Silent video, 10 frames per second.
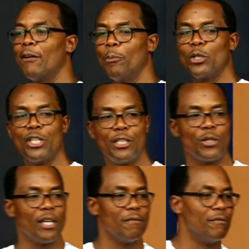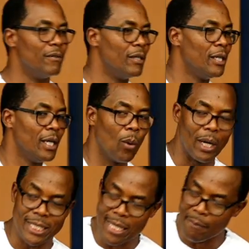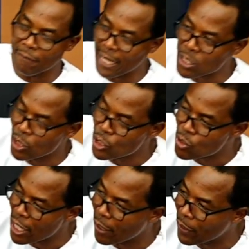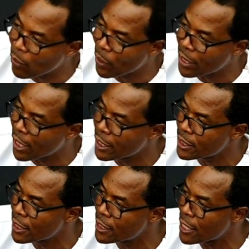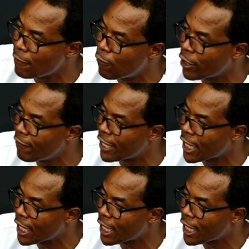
an opportunity to give, while some of us want to run away when it's time for giving.